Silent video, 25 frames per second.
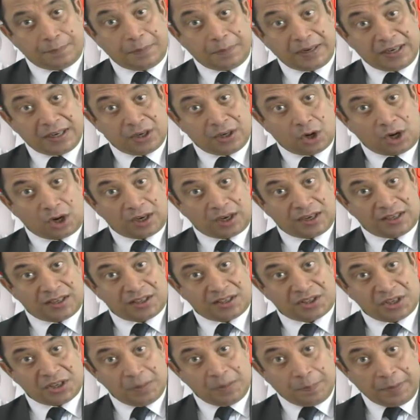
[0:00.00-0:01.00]
But in
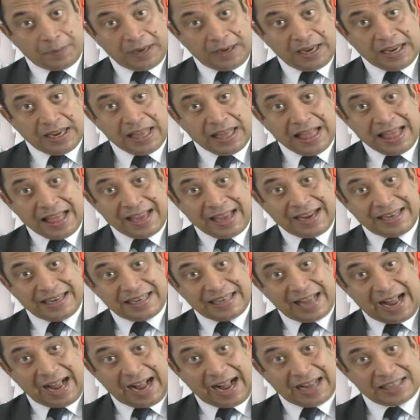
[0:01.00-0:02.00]
organization B, it
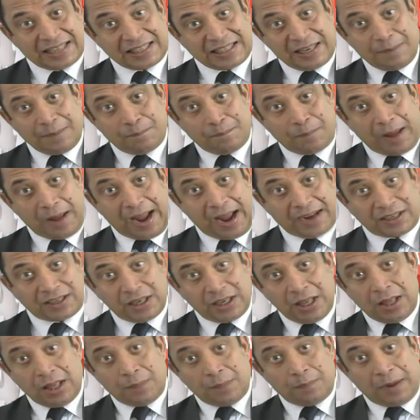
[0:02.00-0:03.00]
has
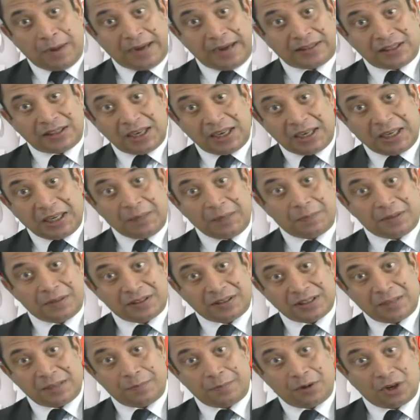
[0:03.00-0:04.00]
impact by
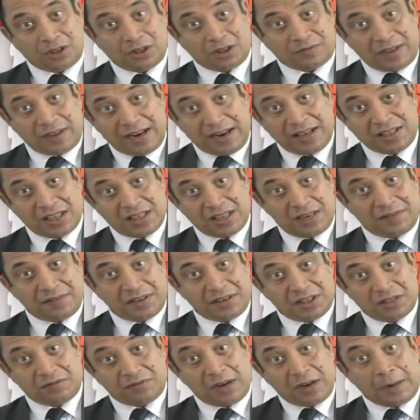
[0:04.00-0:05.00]
30% because financial leverage
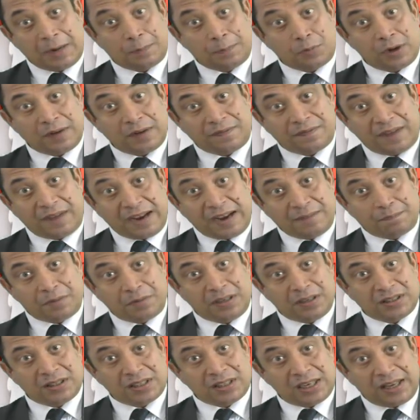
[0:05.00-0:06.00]
is
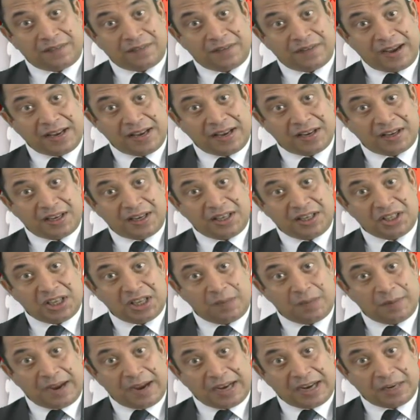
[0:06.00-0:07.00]
1.5%. If I increase
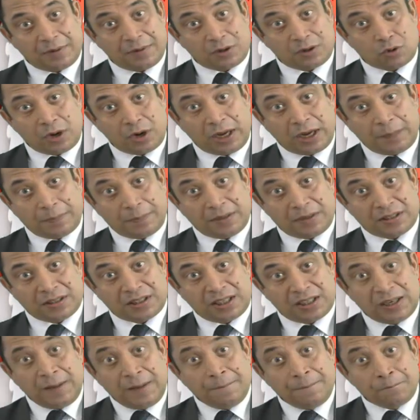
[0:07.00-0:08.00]
EBIT by
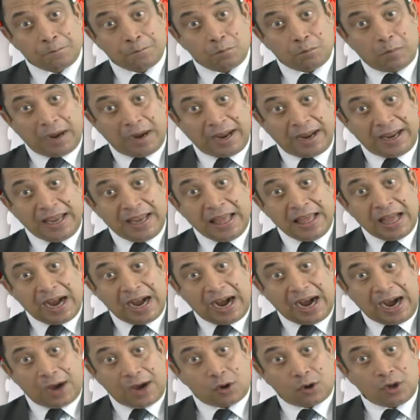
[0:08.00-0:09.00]
20%, my
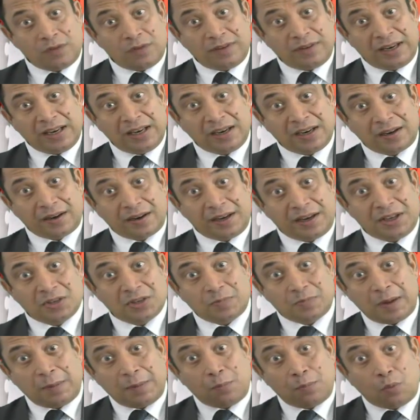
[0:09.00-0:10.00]
ROE will increase
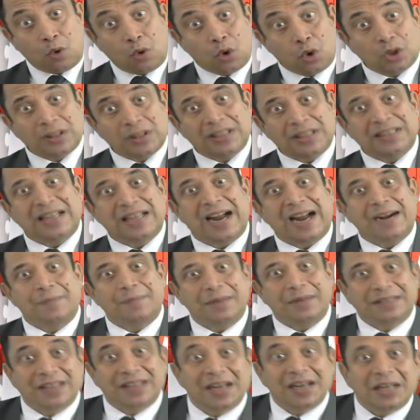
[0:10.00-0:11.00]
by more than that, by
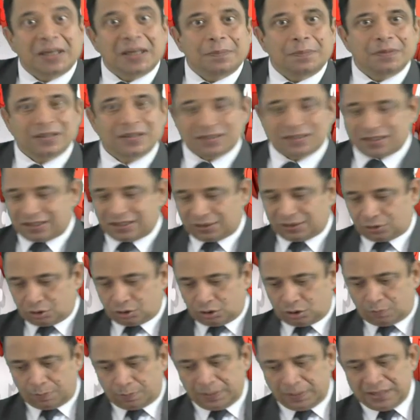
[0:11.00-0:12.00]
30%.
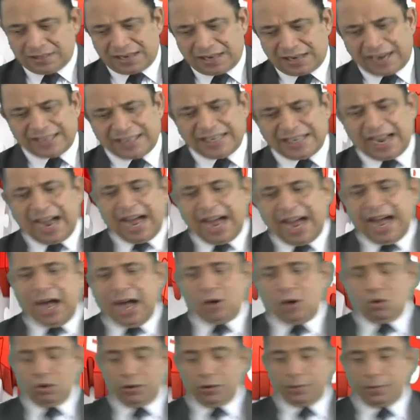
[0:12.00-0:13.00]
So please write
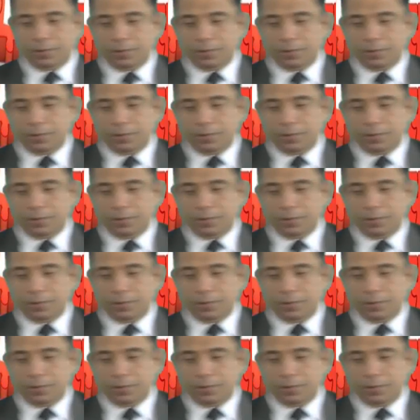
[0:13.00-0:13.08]
down.